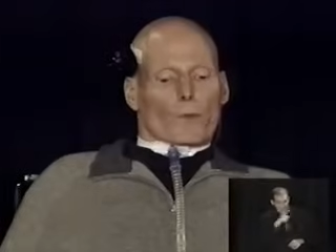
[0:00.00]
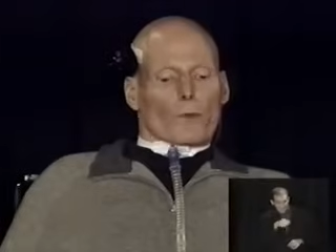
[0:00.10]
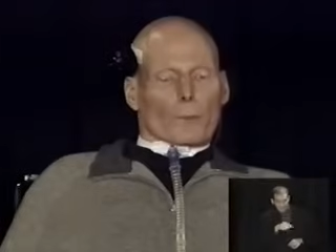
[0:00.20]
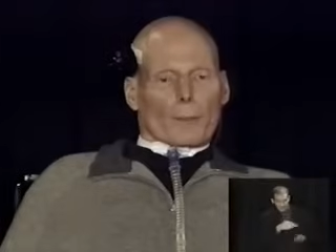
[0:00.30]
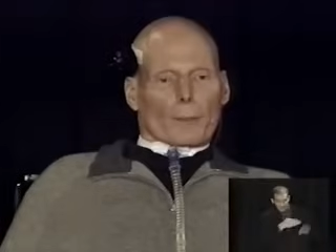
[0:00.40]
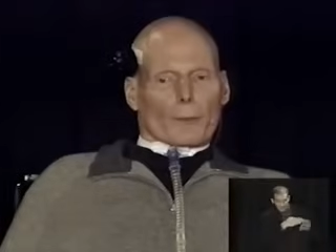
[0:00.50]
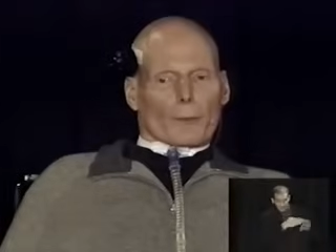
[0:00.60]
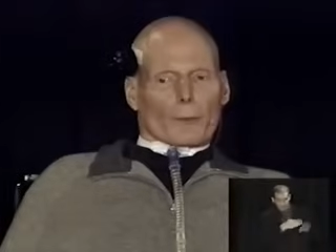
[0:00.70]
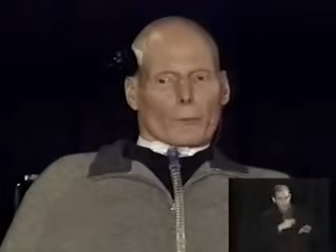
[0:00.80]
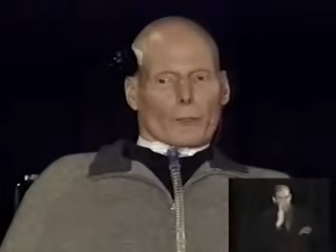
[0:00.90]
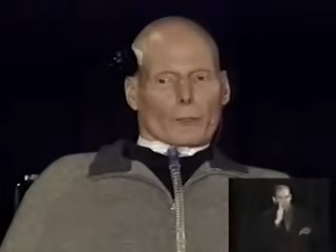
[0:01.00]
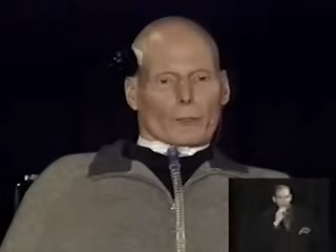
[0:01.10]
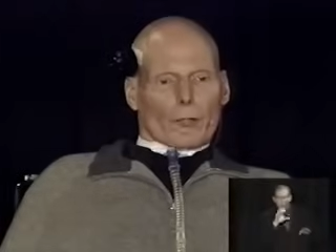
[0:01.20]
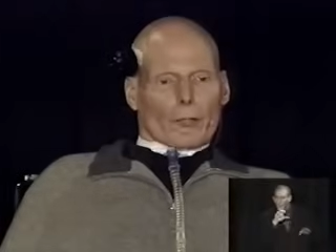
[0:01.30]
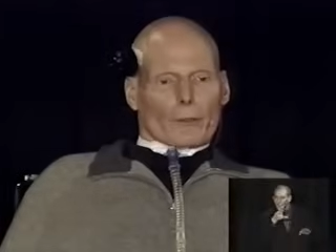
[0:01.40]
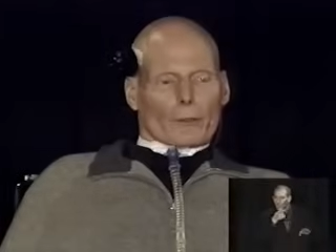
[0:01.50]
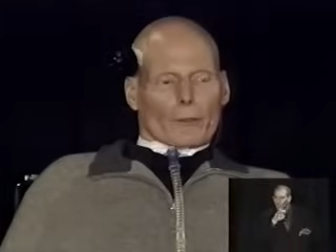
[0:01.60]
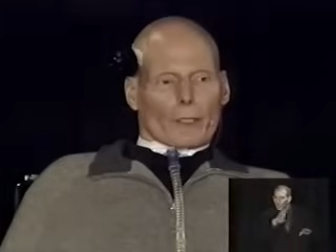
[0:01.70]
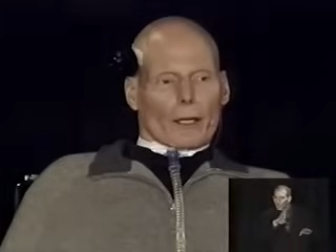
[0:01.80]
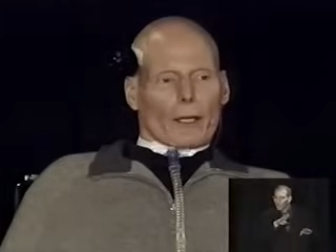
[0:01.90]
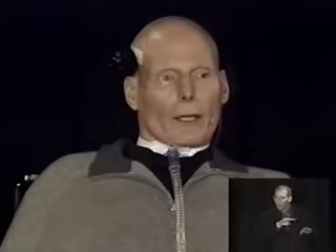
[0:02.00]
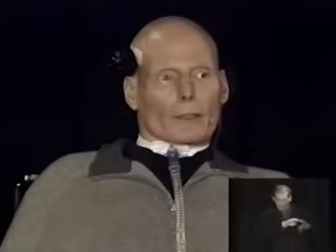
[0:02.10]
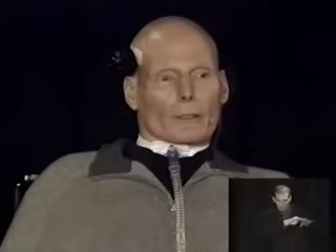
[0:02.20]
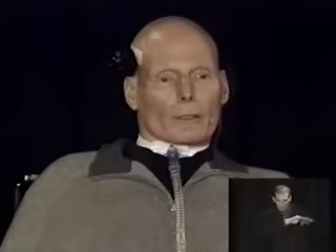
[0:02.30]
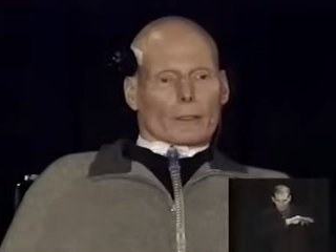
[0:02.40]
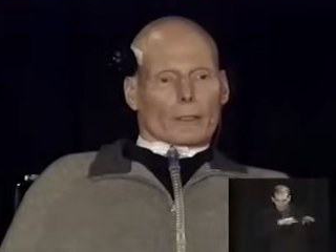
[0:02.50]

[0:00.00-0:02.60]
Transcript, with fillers: for people who are in wheelchairs. And